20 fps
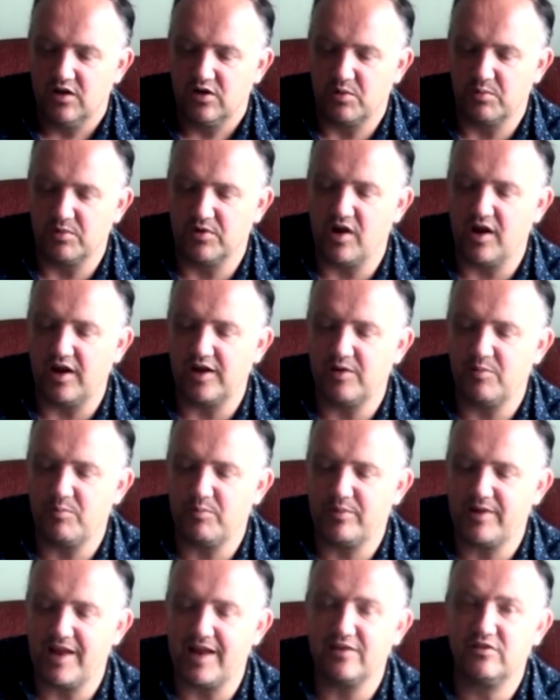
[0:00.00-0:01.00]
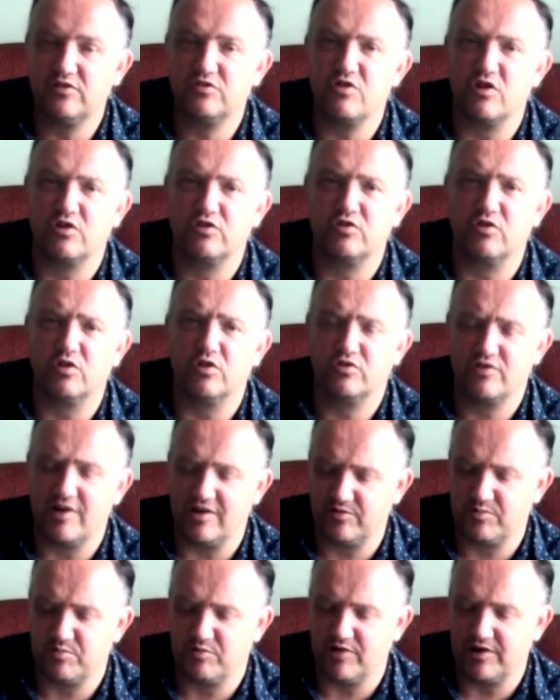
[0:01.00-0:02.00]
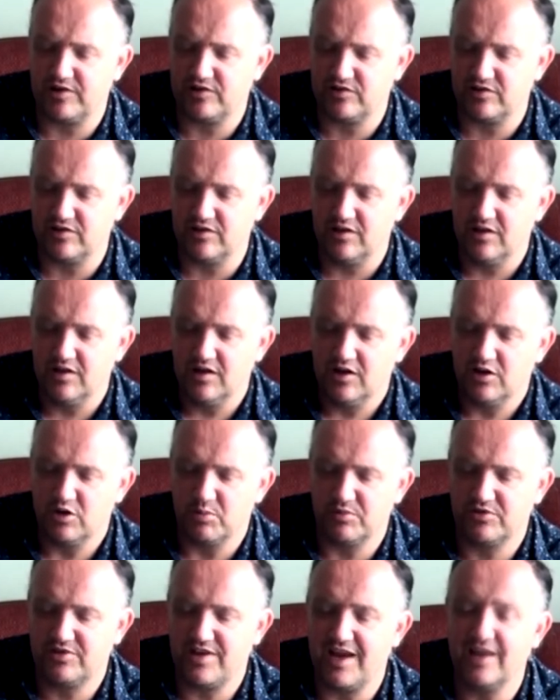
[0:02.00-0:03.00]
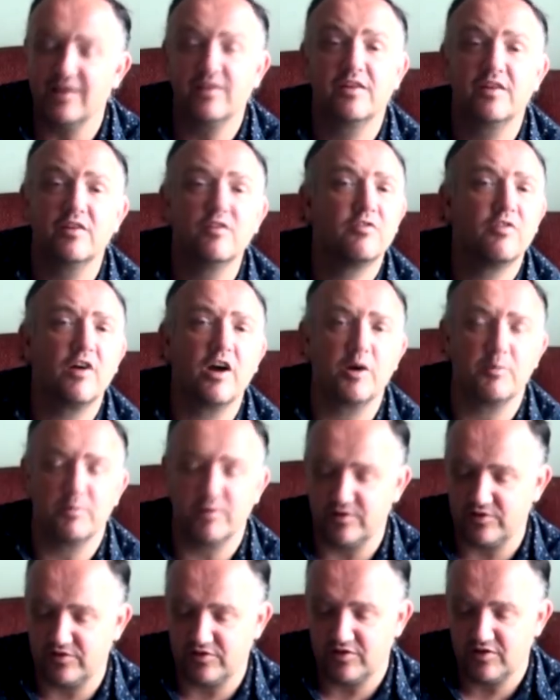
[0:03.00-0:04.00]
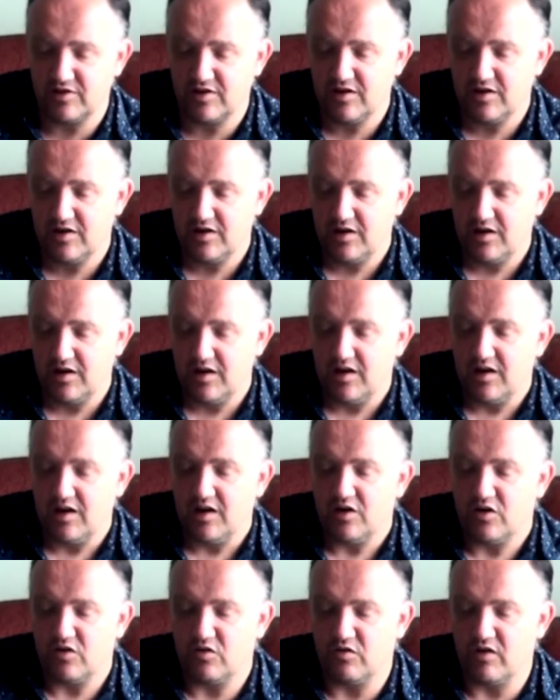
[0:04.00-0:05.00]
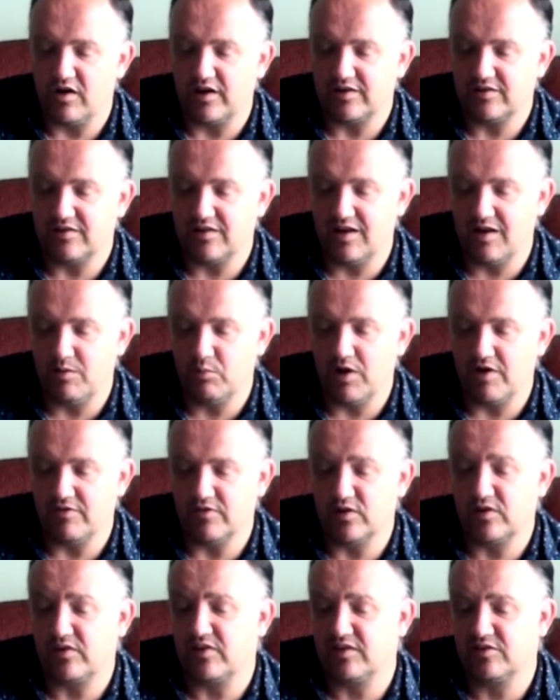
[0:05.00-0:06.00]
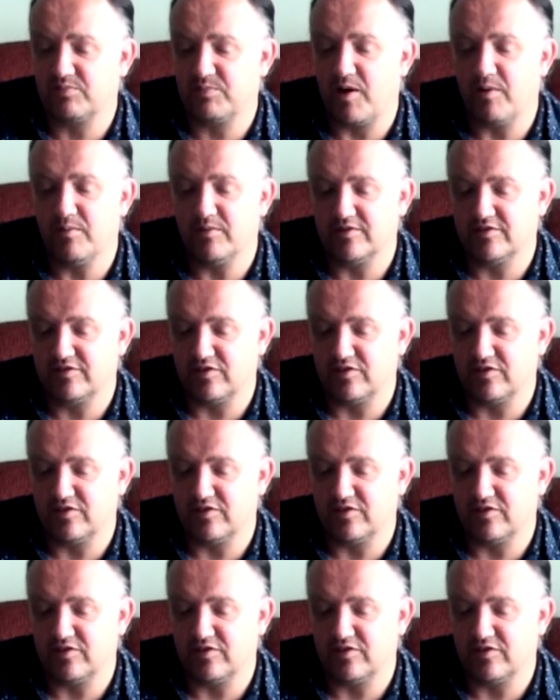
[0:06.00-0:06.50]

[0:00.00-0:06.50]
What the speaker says: Number 9, plant structure or transpiration. Number 10, the environment. Right, we'll have a look at the experiments.